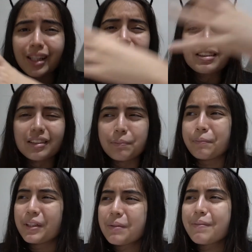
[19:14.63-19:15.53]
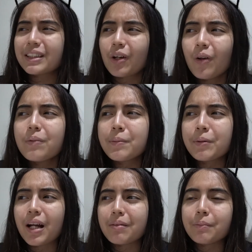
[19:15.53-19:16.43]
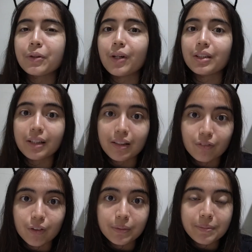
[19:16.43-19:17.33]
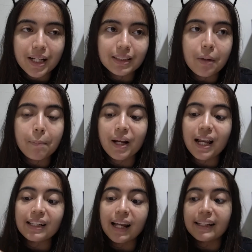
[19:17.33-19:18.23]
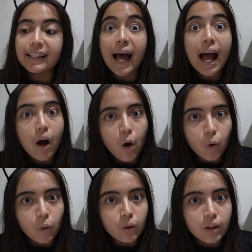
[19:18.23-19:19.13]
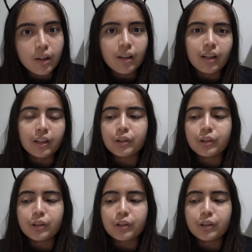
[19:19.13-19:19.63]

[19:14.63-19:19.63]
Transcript: That's pretty much the only people I remember who actually influenced me last time. But then, like, now, you